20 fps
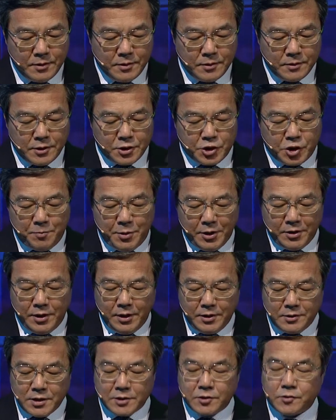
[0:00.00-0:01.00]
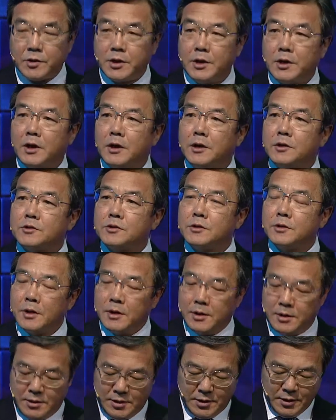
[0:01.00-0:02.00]
The shipping industry is
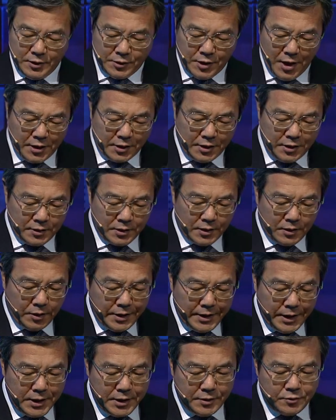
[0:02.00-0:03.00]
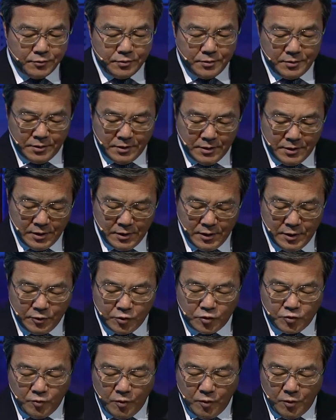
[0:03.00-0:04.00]
taking a lead
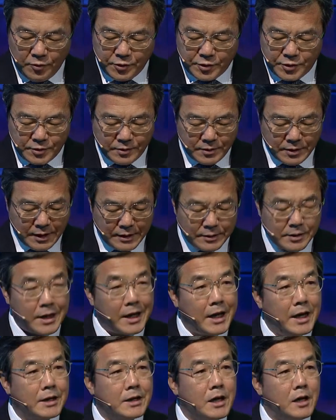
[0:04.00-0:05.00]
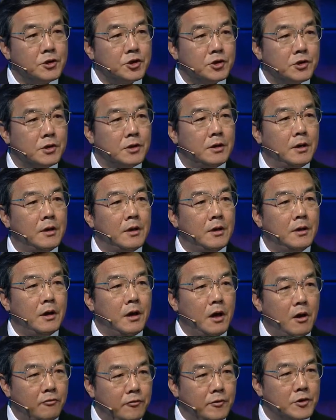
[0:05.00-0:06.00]
towards an energy
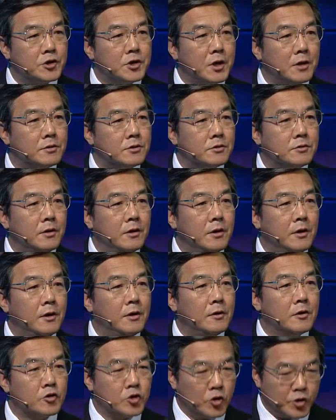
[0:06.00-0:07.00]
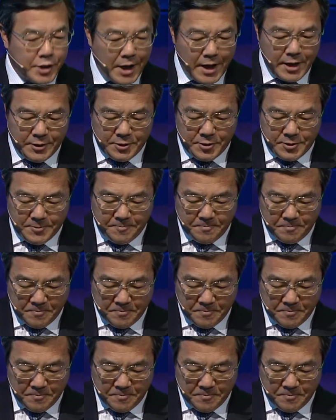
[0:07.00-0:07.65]
efficient society.